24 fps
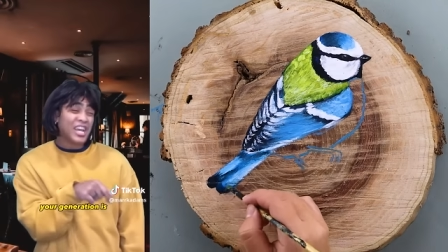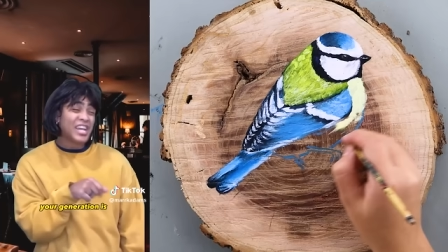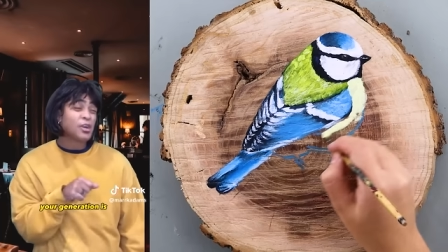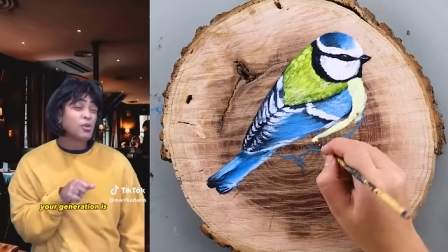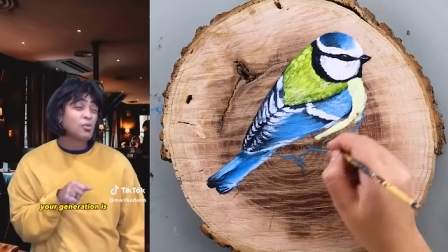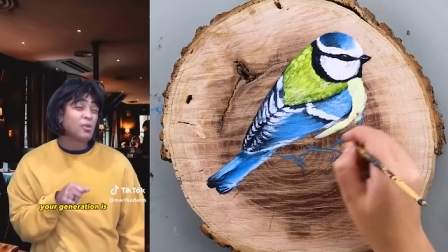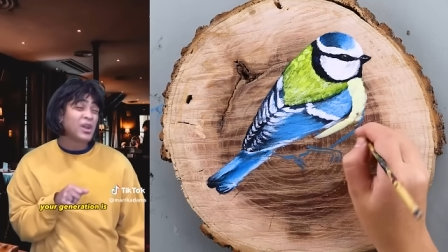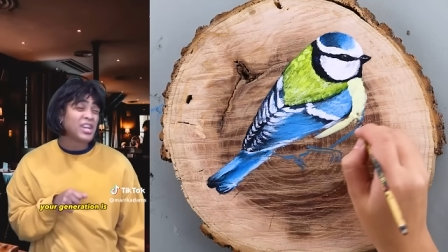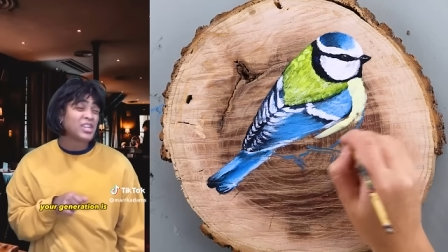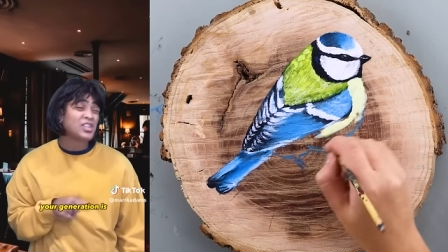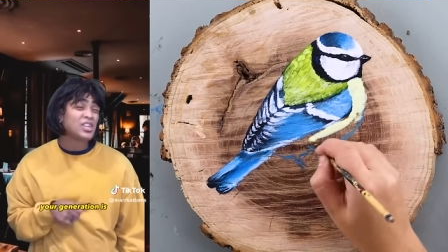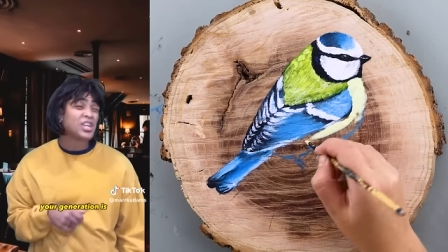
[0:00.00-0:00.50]

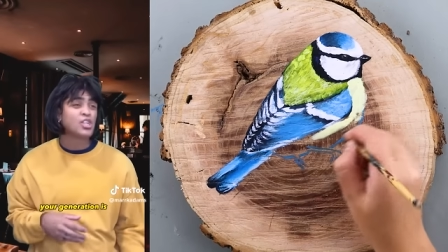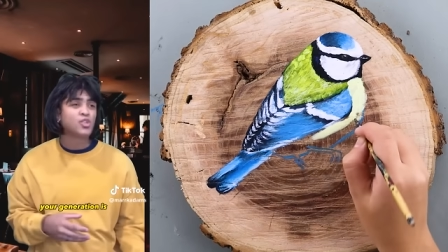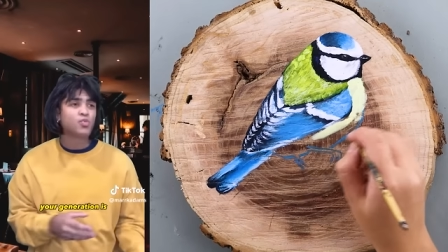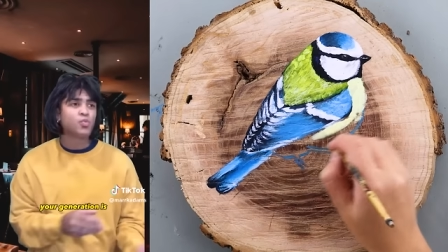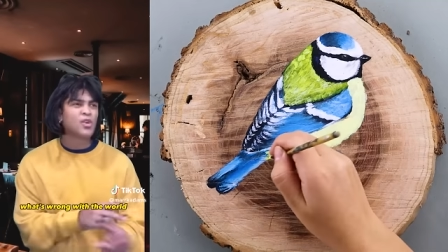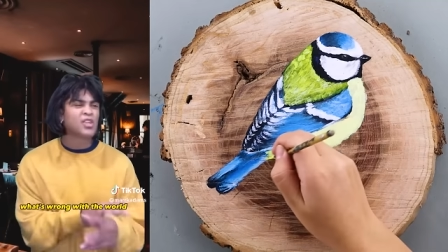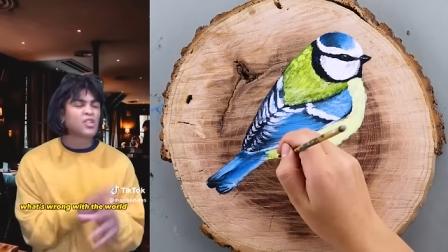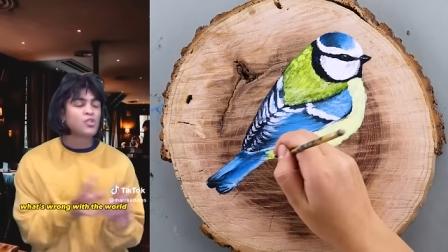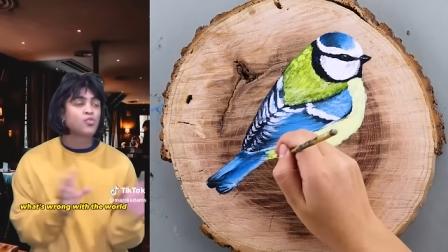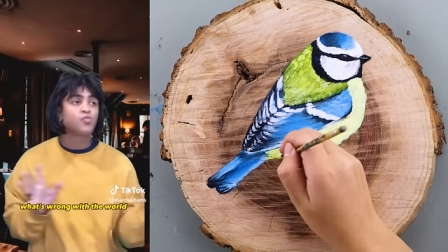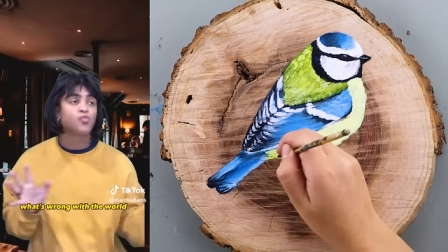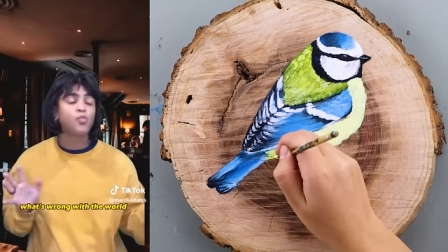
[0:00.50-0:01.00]
generation
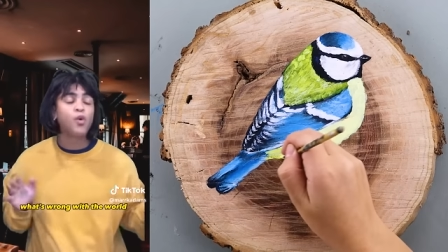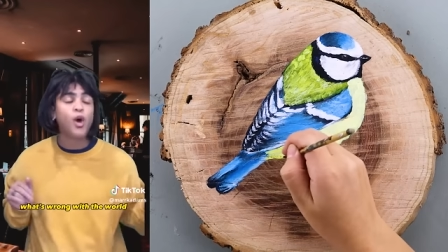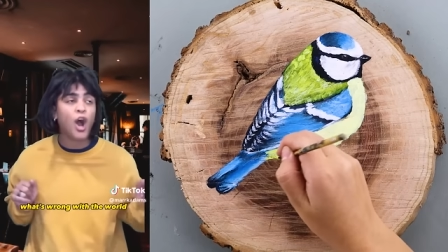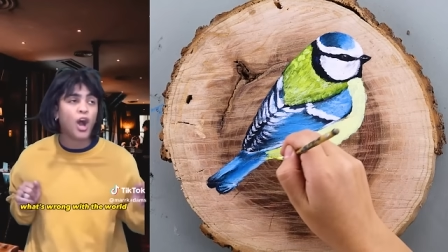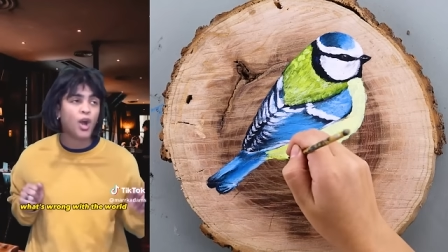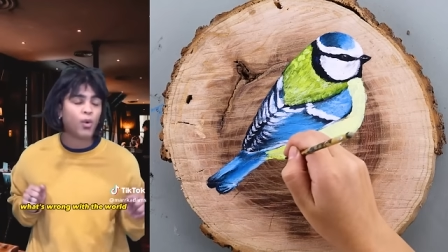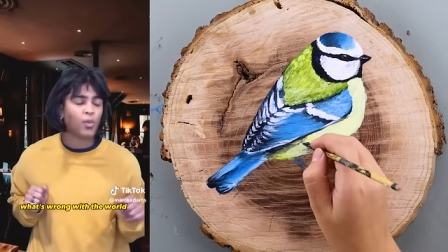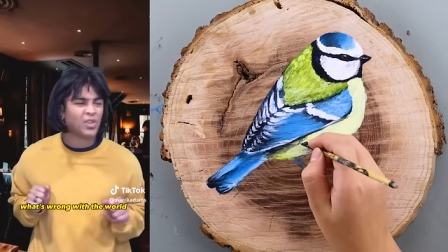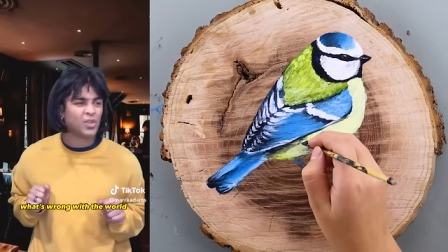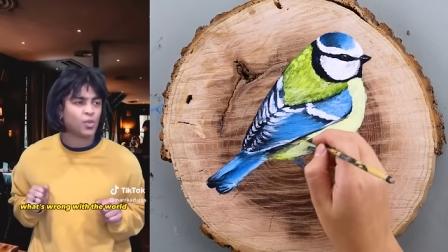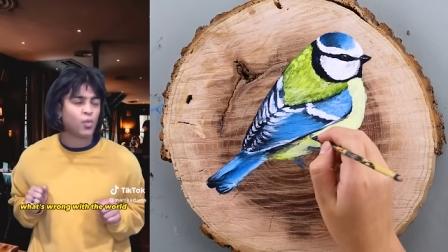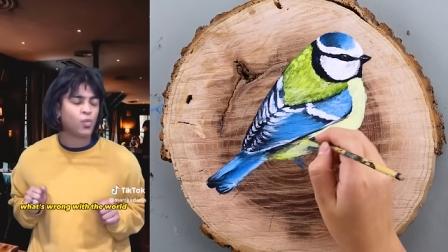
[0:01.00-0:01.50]
is what's
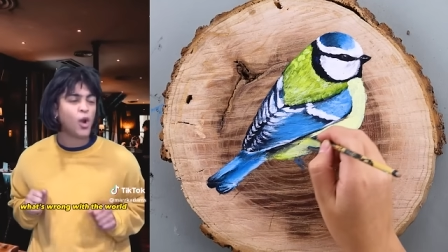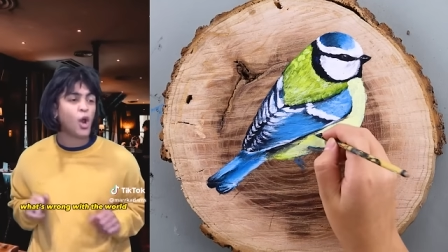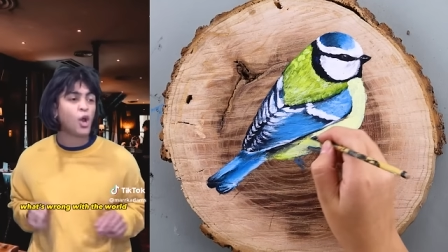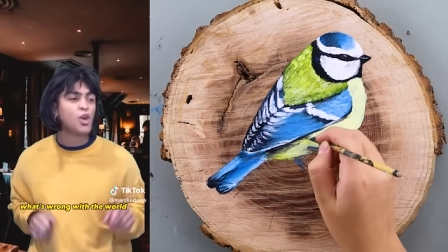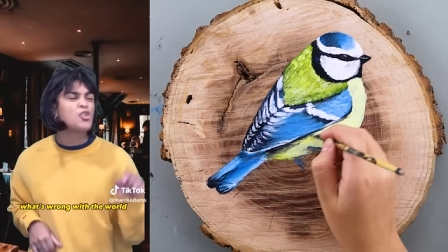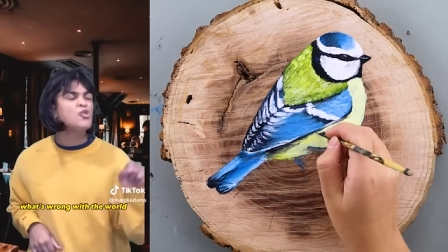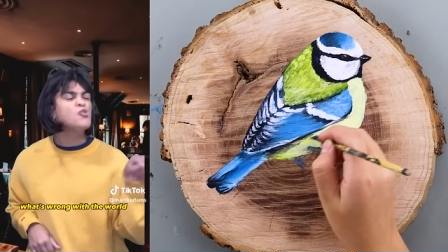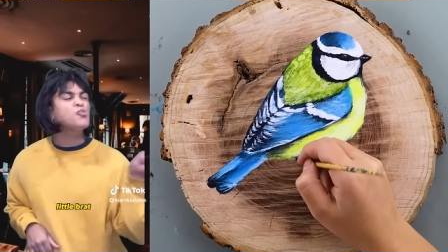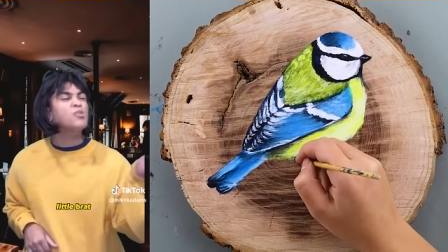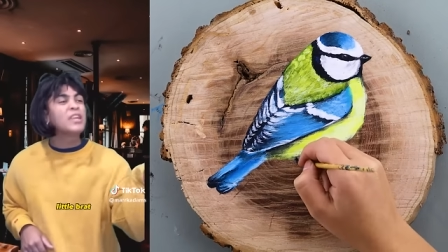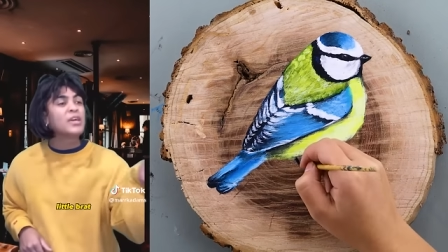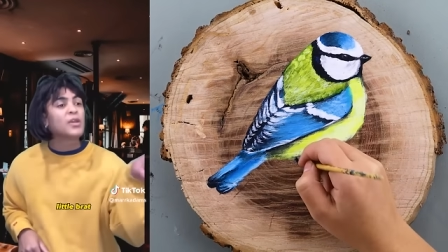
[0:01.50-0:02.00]
wrong with the
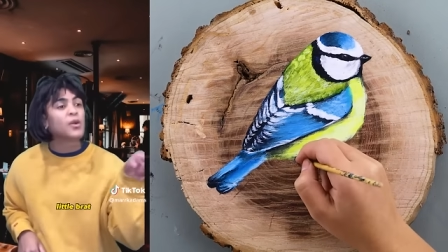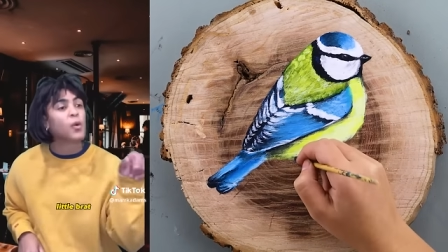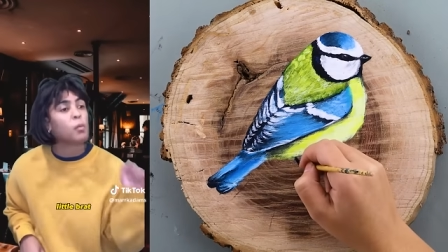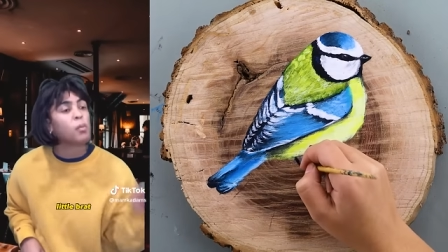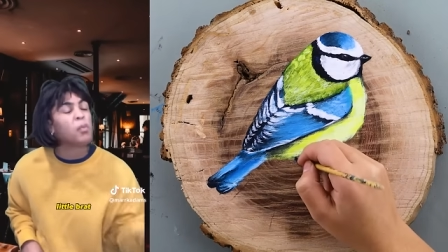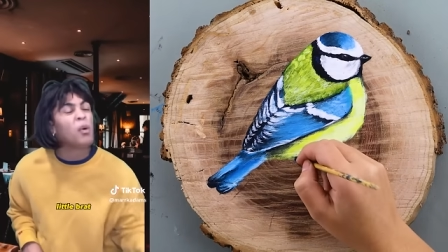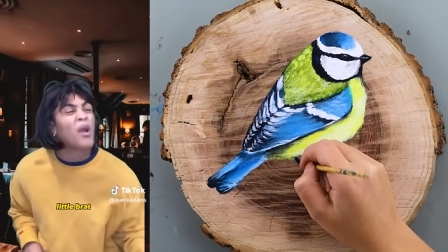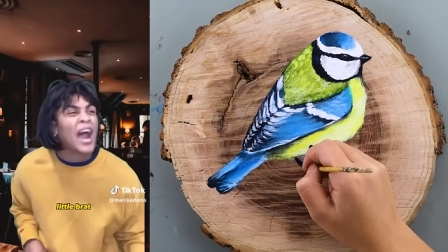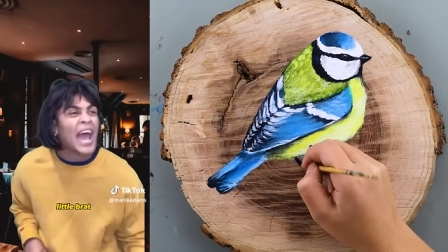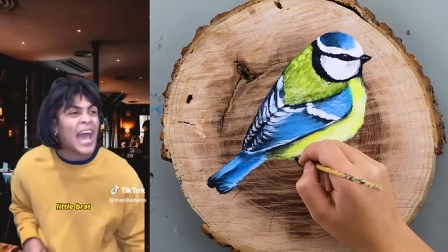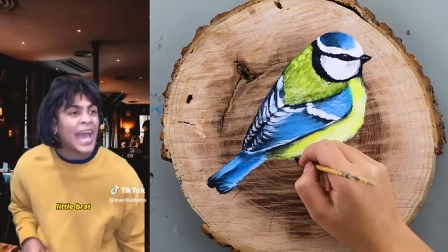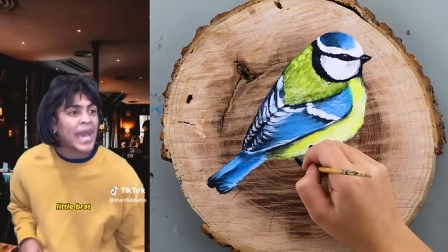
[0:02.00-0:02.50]
world, little
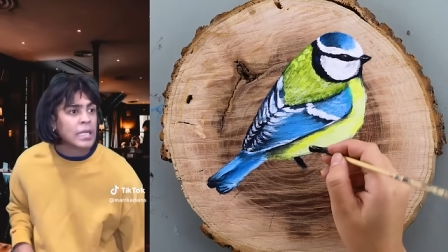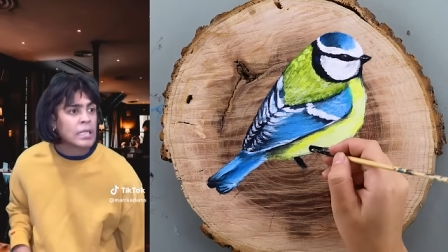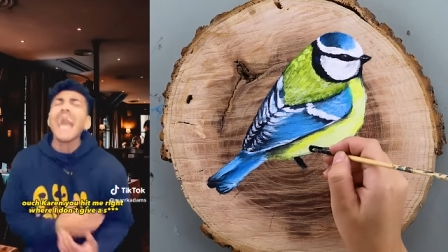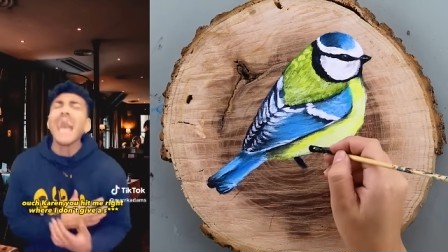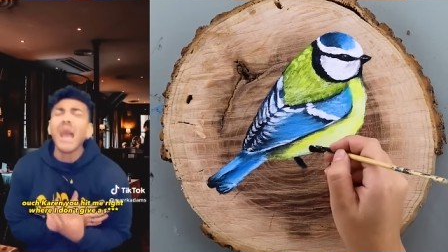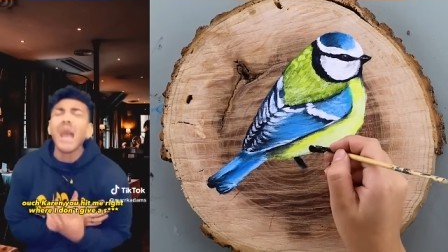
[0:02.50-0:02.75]
brat.